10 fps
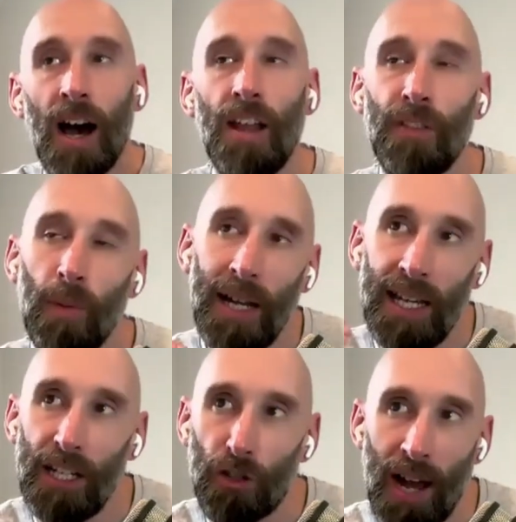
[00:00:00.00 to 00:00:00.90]
I love the
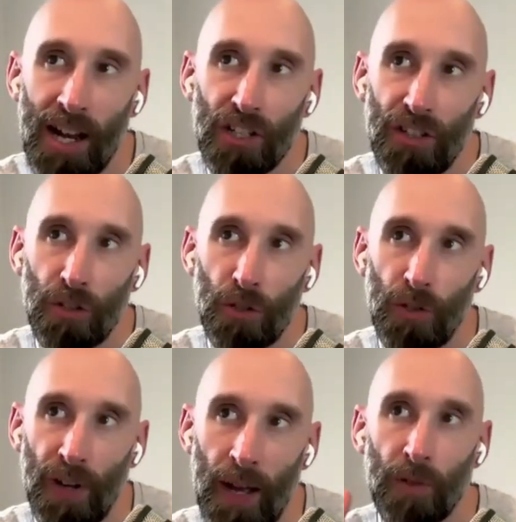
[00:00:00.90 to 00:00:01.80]
way Traction
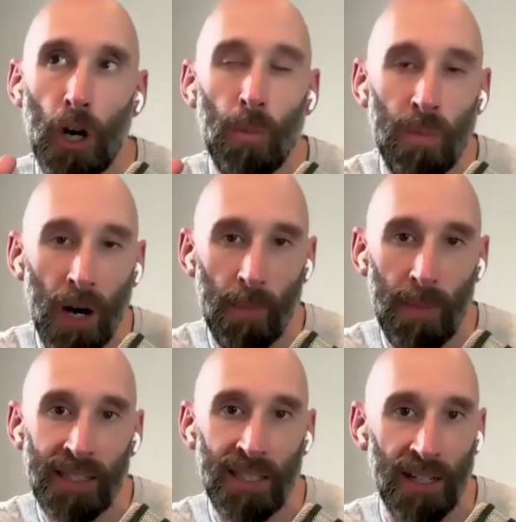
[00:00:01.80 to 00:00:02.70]
sort of
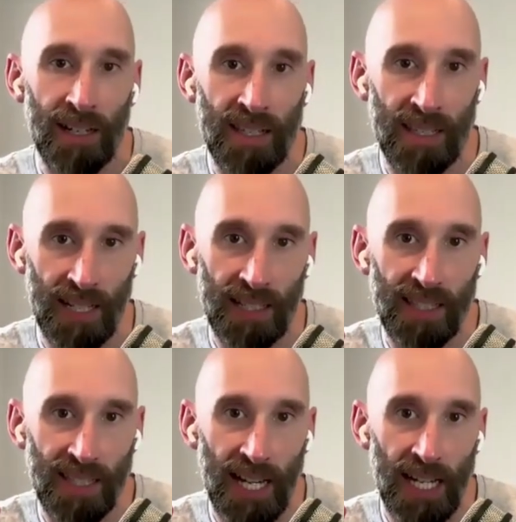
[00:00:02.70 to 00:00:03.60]
compartmentalizes it
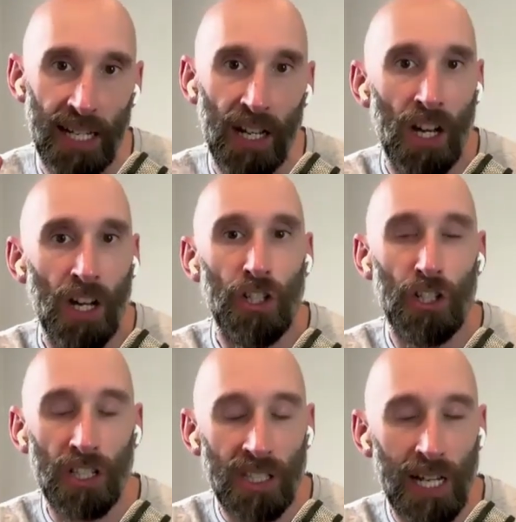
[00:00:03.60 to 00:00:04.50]
to say,
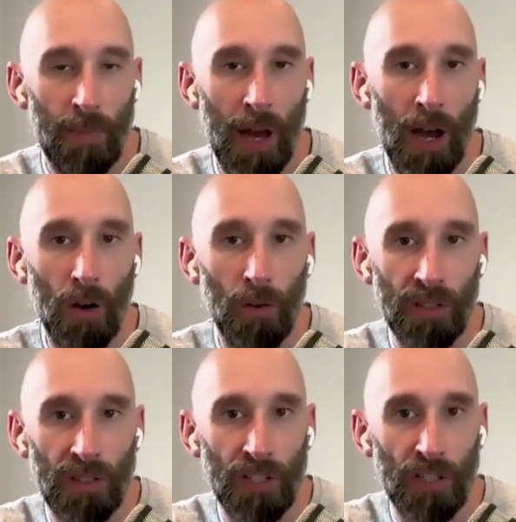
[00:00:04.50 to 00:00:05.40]
just think about